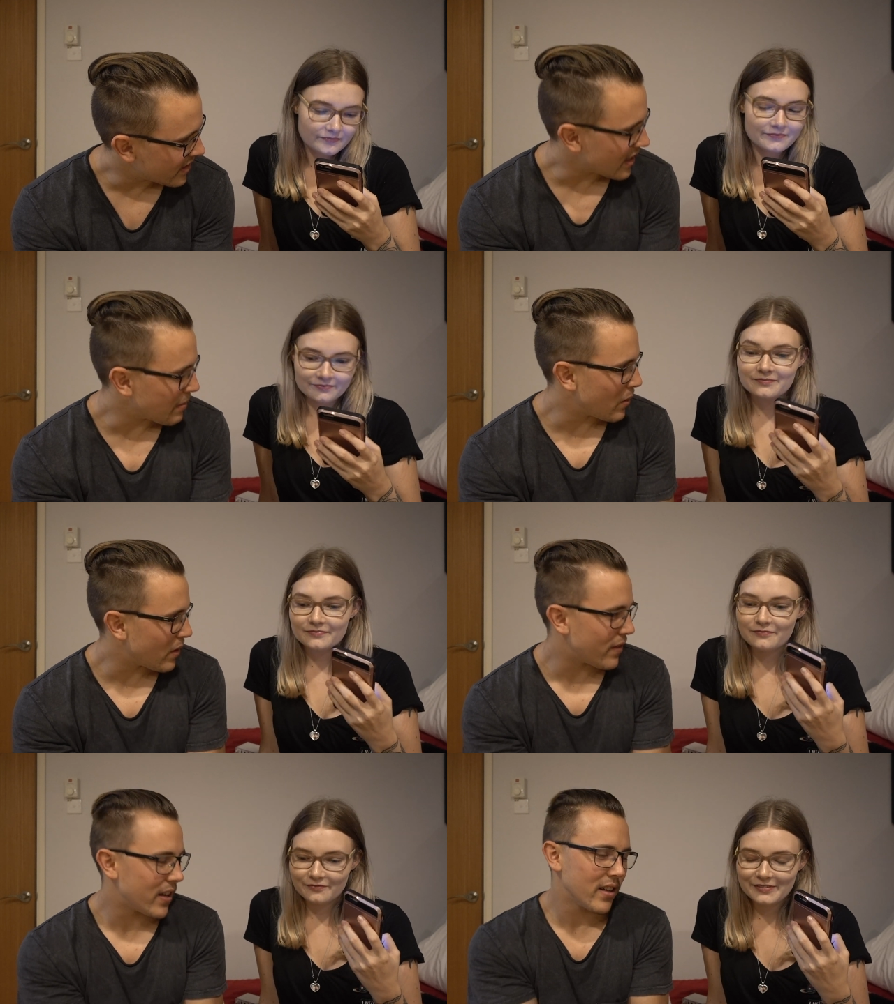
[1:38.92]
Speaker 1: something
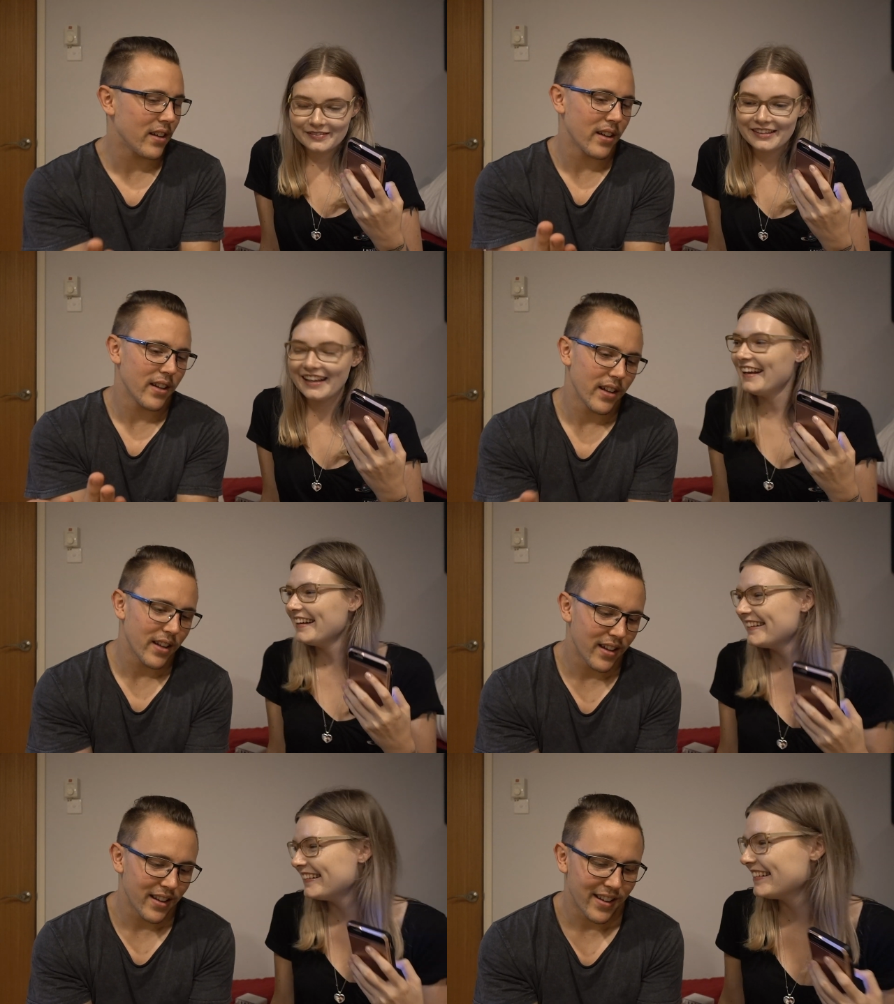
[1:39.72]
with an E? Yeah.
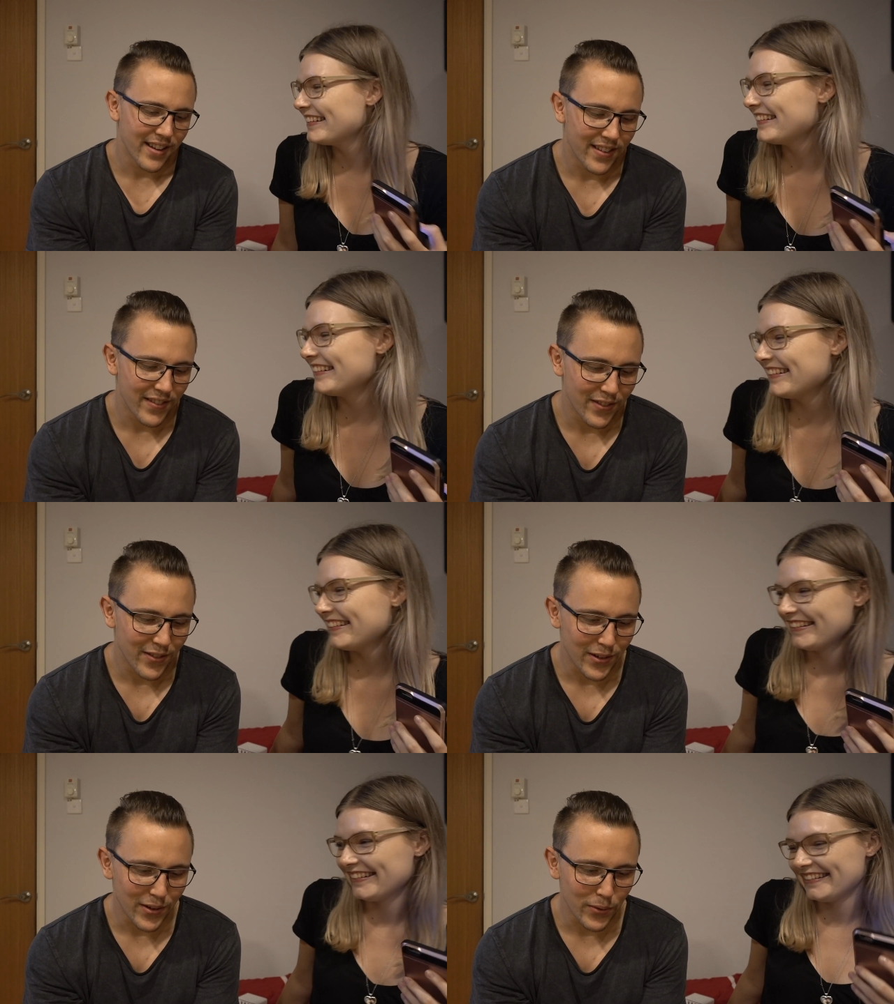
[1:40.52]

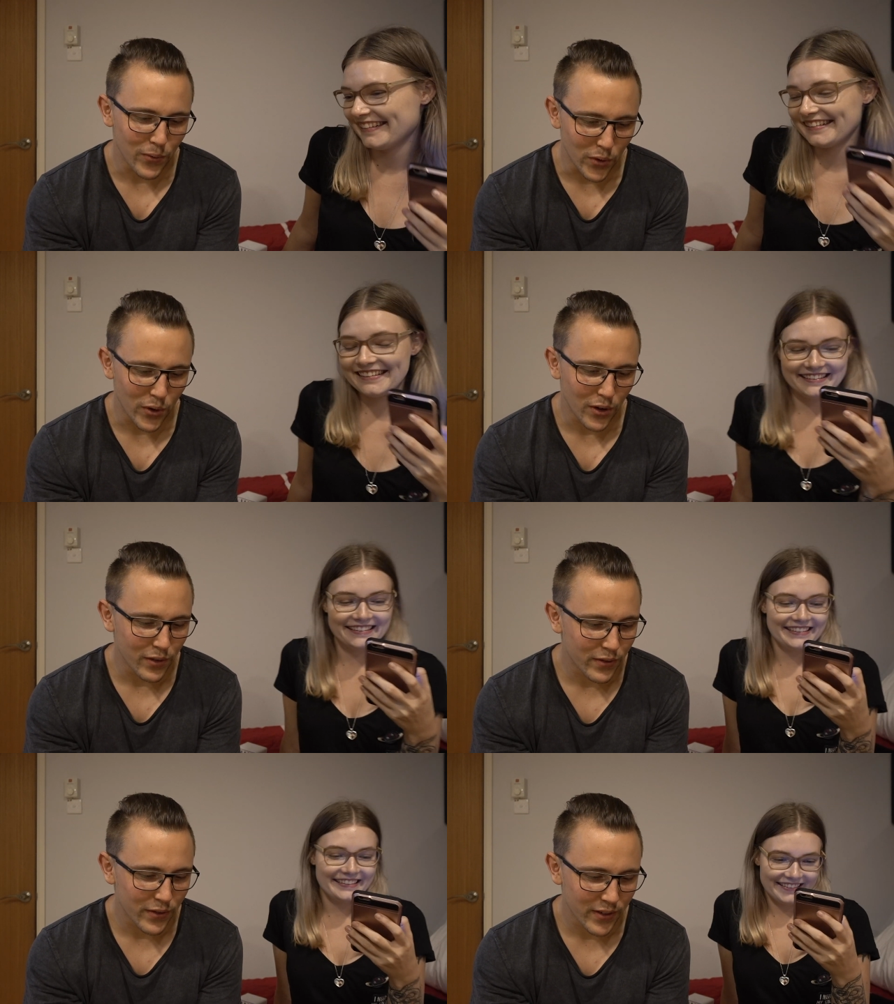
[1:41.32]

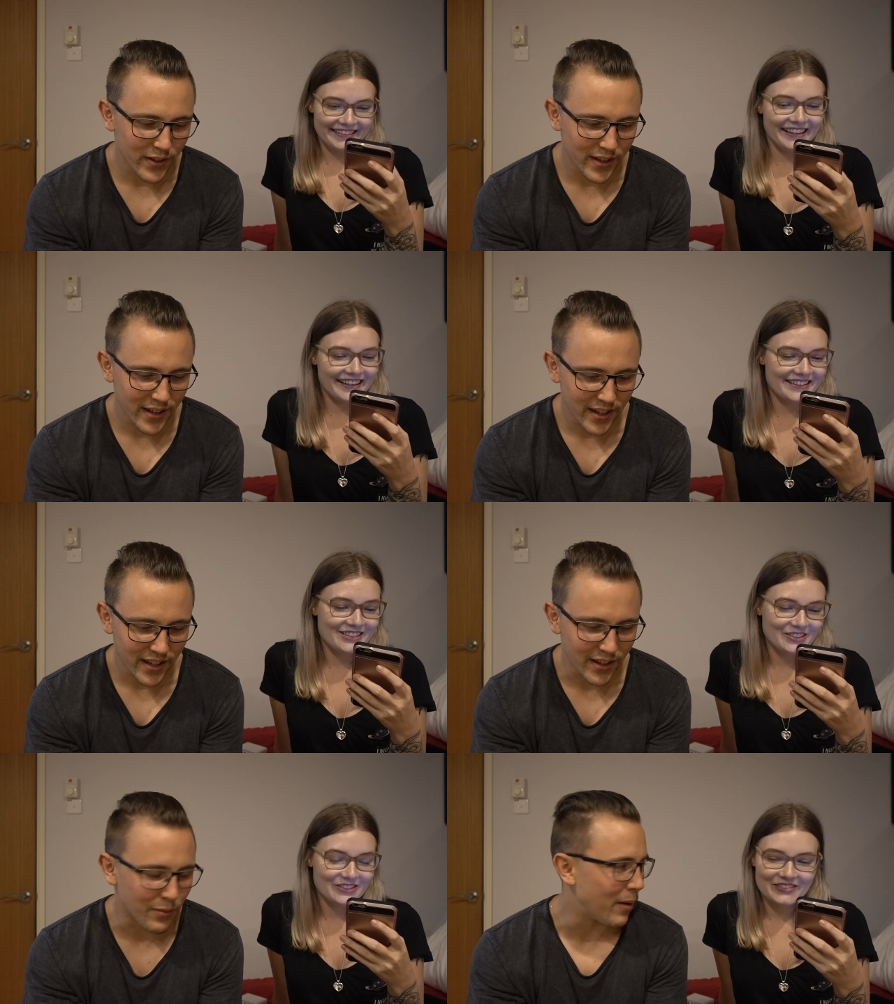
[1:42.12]
Rudolph? Yeah.
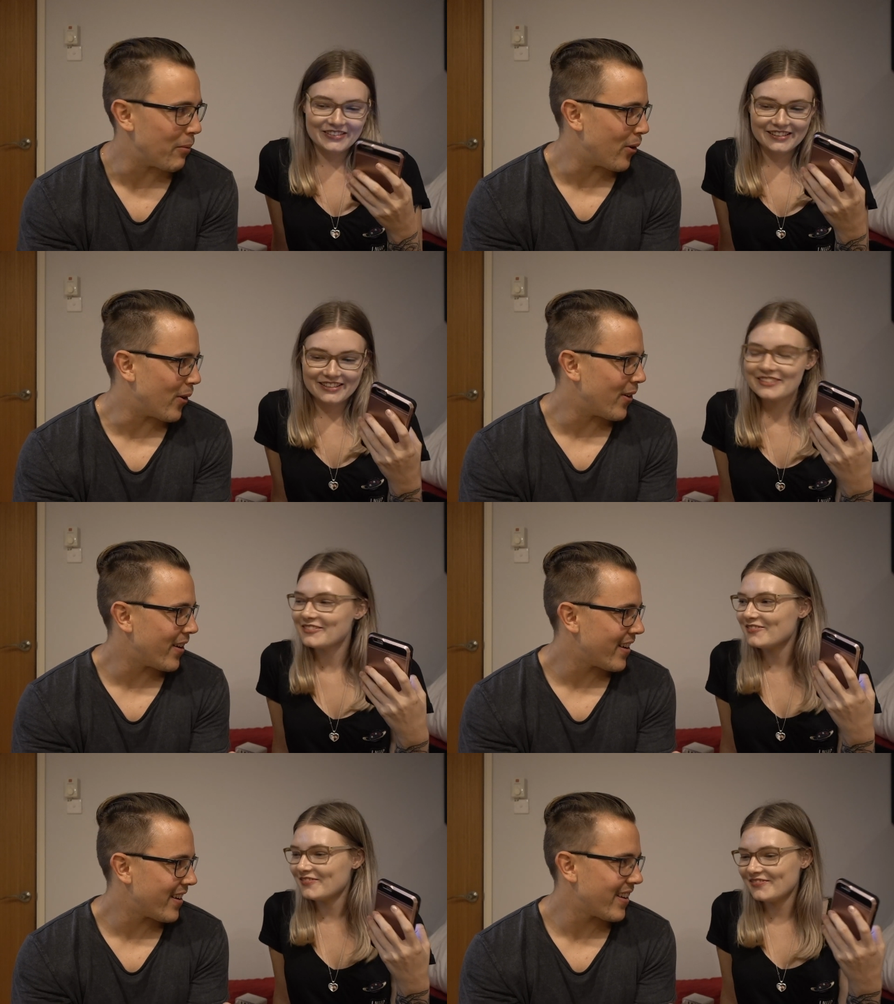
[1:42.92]
There's one more.
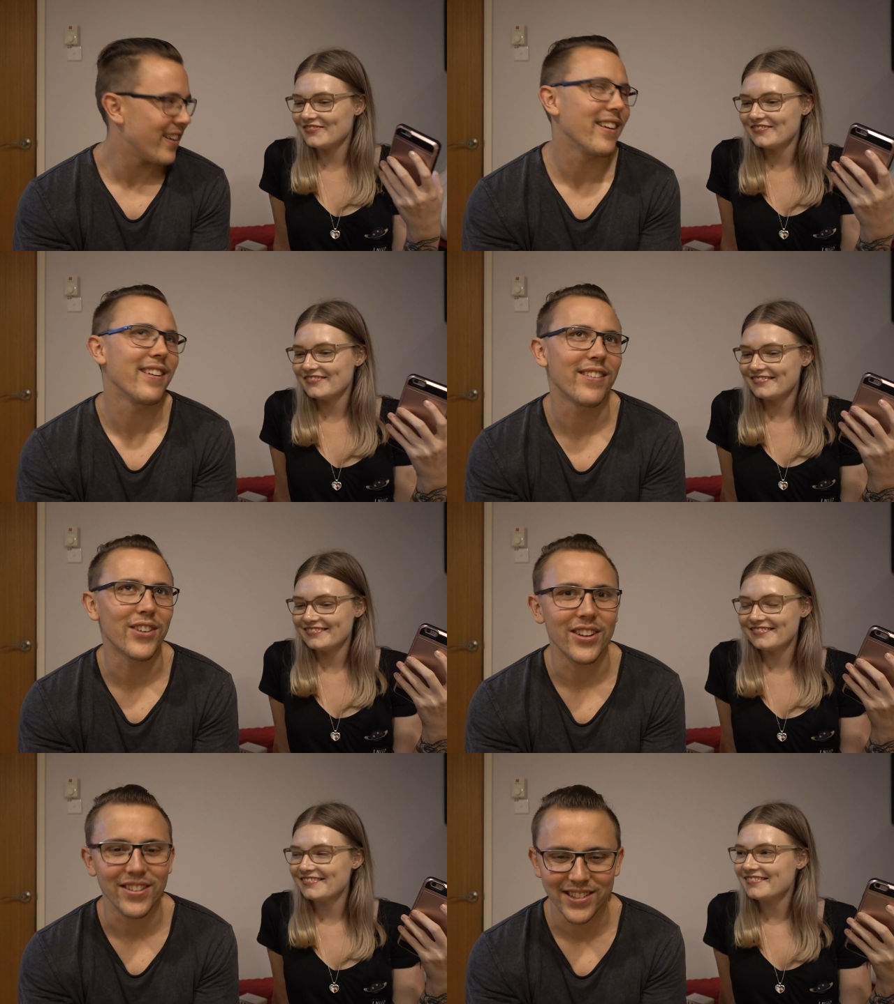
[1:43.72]
Oh my
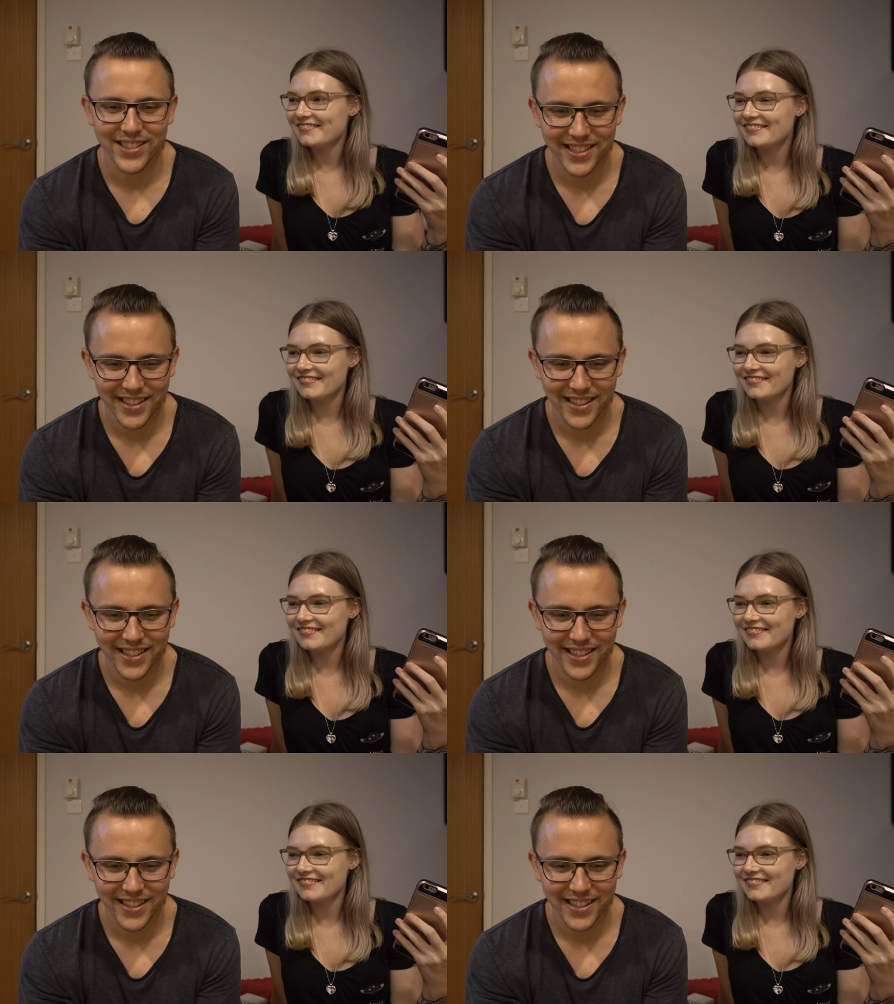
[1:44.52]
gosh.